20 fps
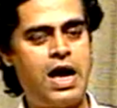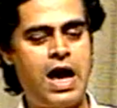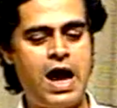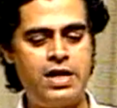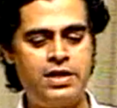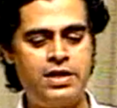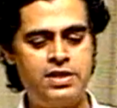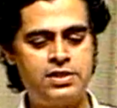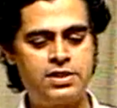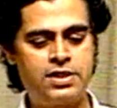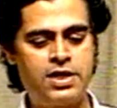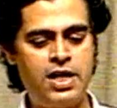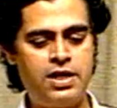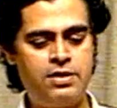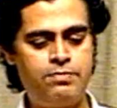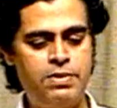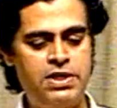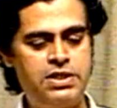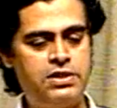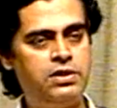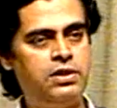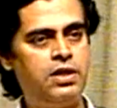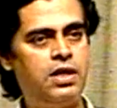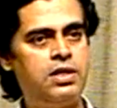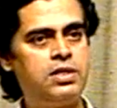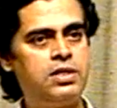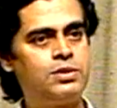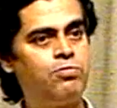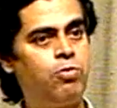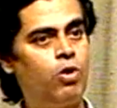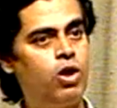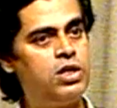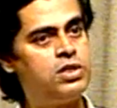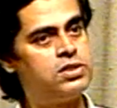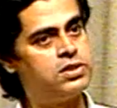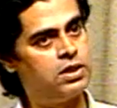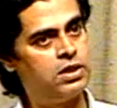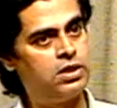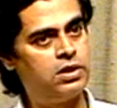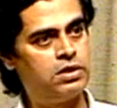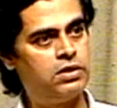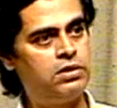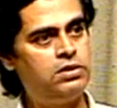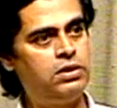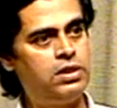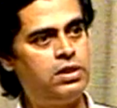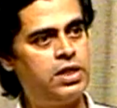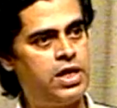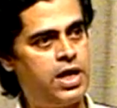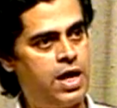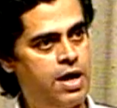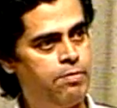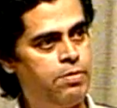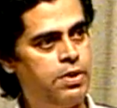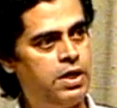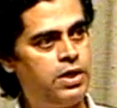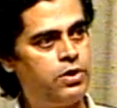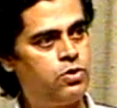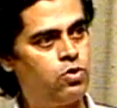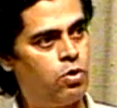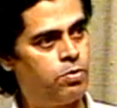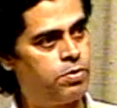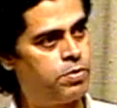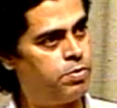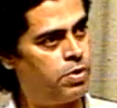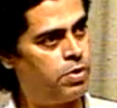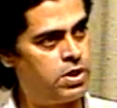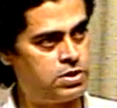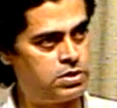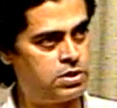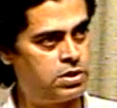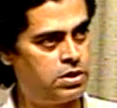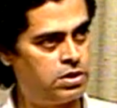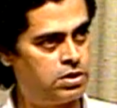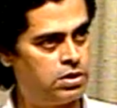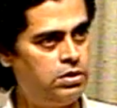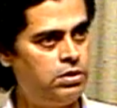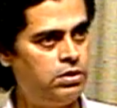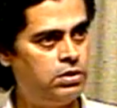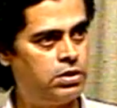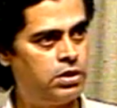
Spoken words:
And this gate material is polysilicon, heavily doped polysilicon,